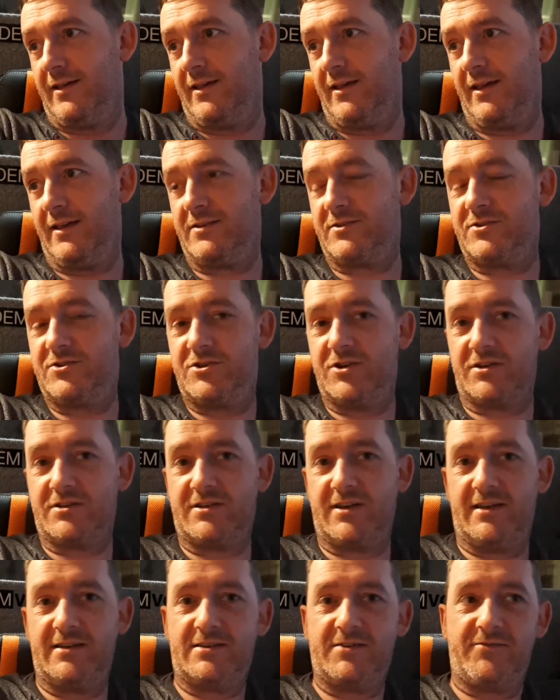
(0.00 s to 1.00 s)

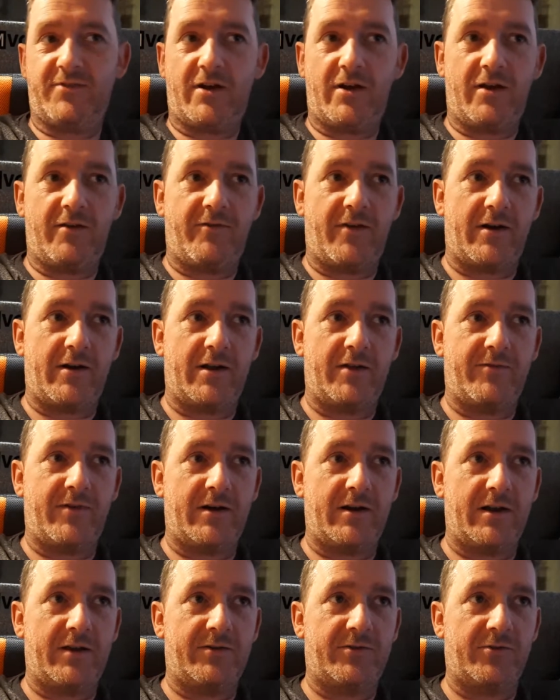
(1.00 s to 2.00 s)
it's a very, very,
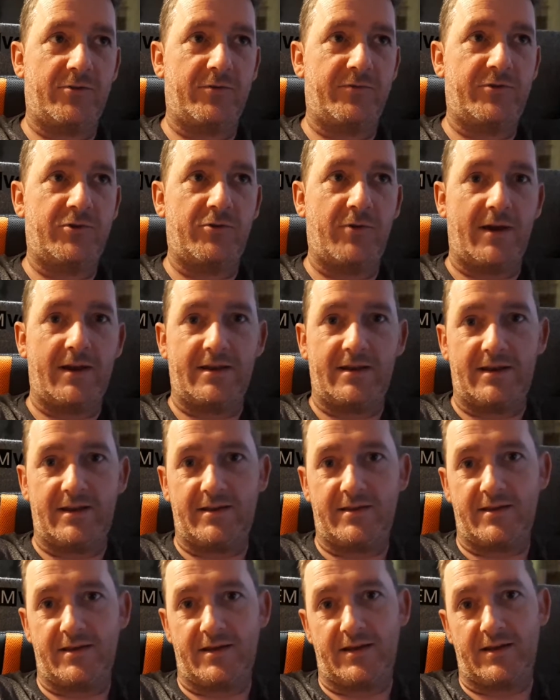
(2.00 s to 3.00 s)
very sort of
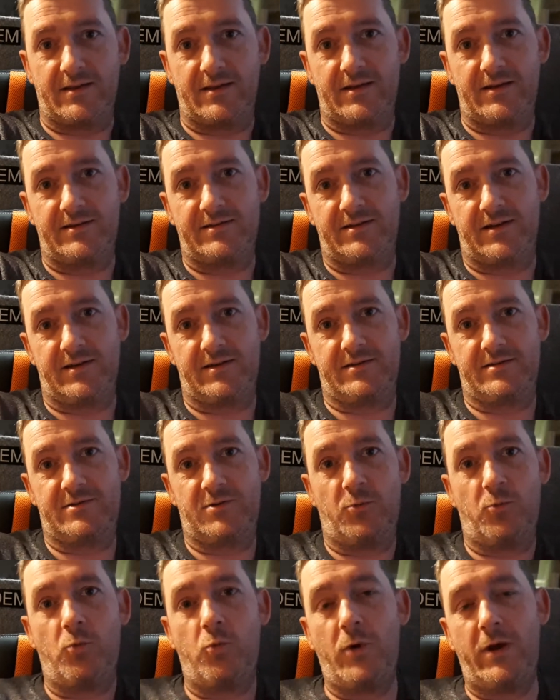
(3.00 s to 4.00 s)
trendy thing these days
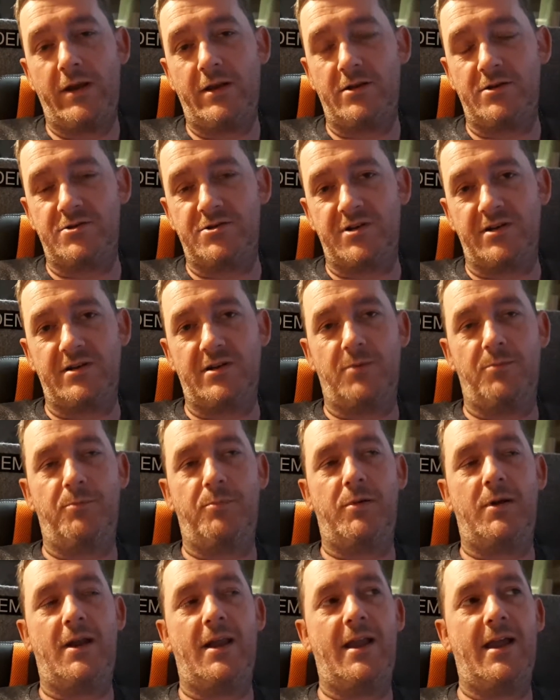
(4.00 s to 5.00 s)
to whinge and
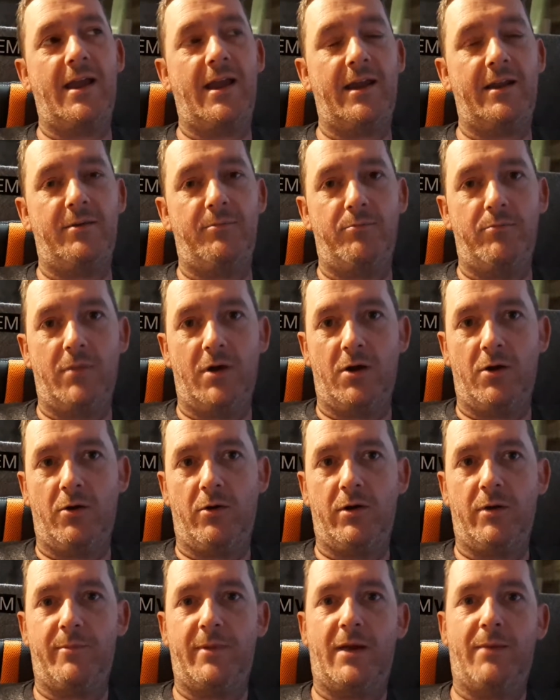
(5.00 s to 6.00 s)
complain and
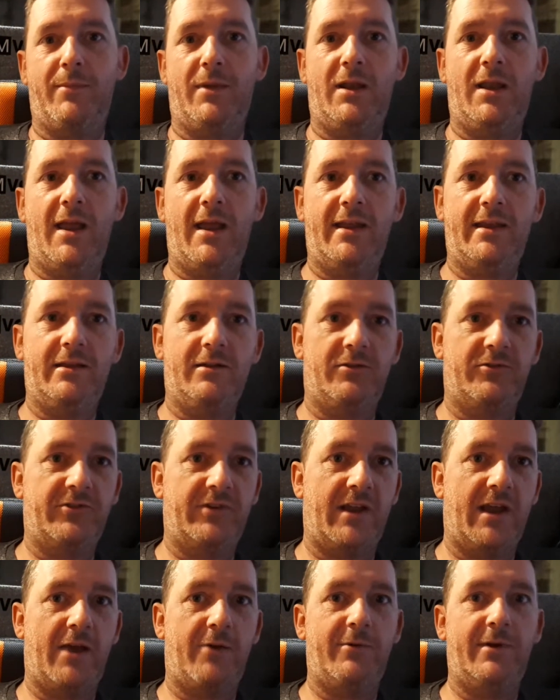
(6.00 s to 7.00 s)
moan about millennials
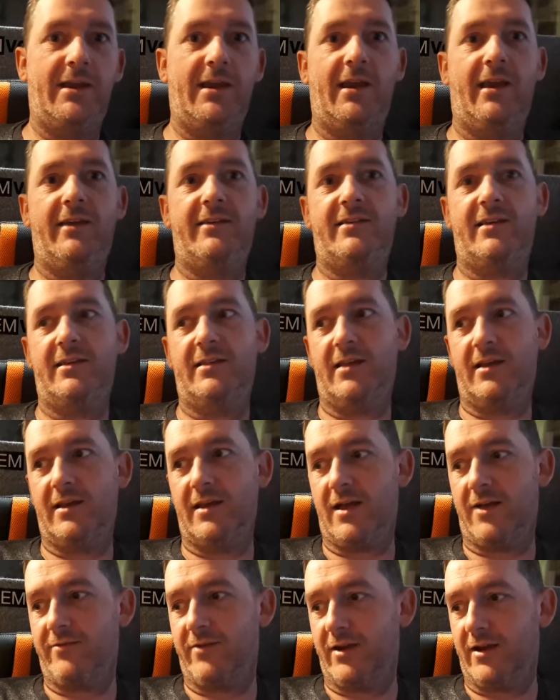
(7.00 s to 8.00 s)
and how easy they
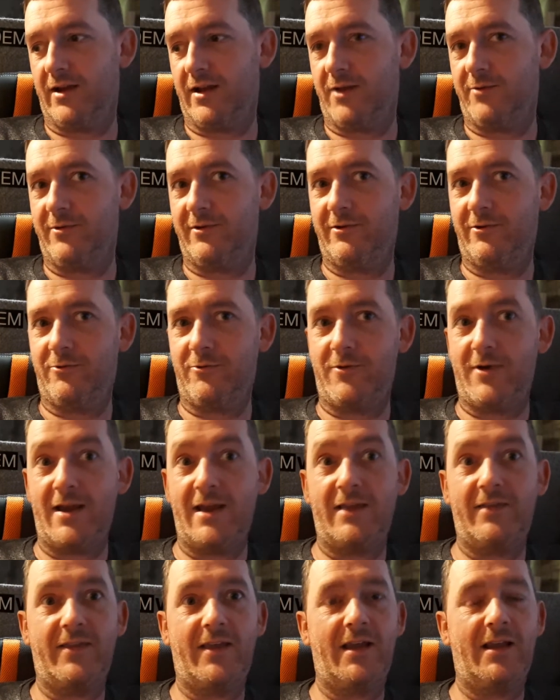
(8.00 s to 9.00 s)
have it and how
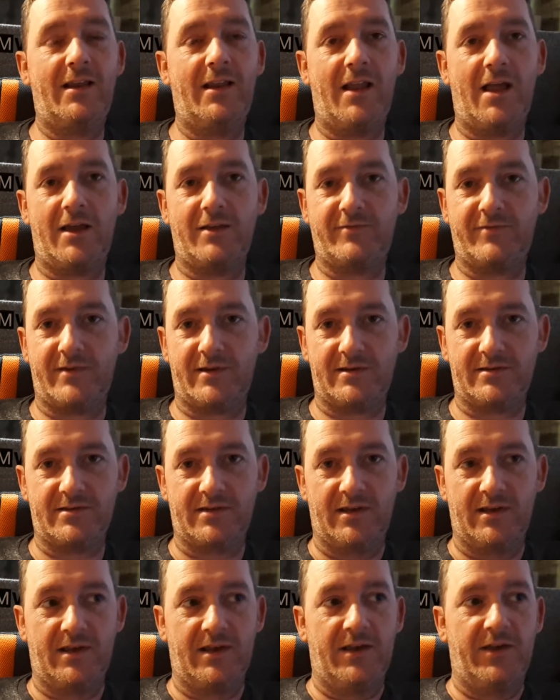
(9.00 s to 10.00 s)
great their life is.
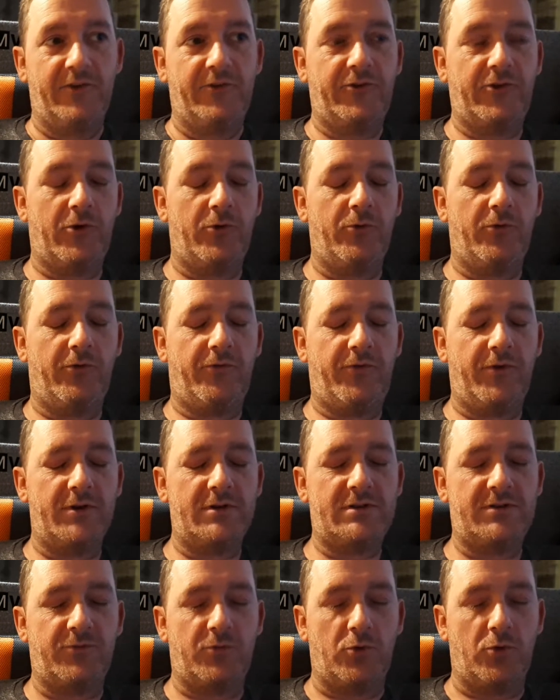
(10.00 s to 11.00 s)
So,
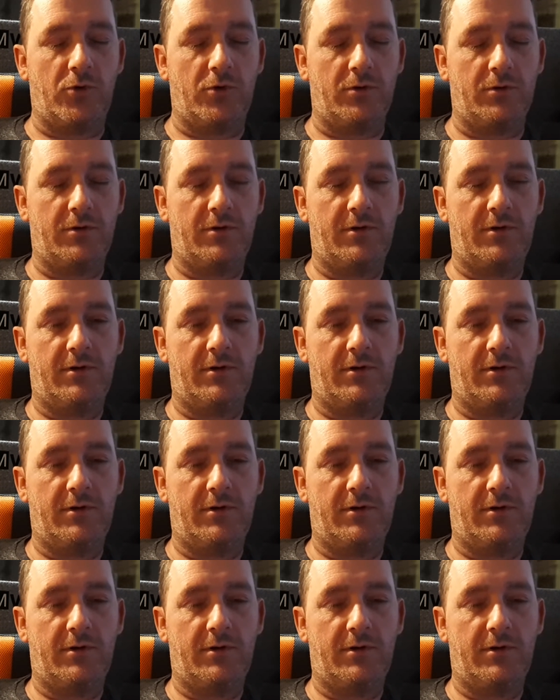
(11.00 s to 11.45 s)
first of all,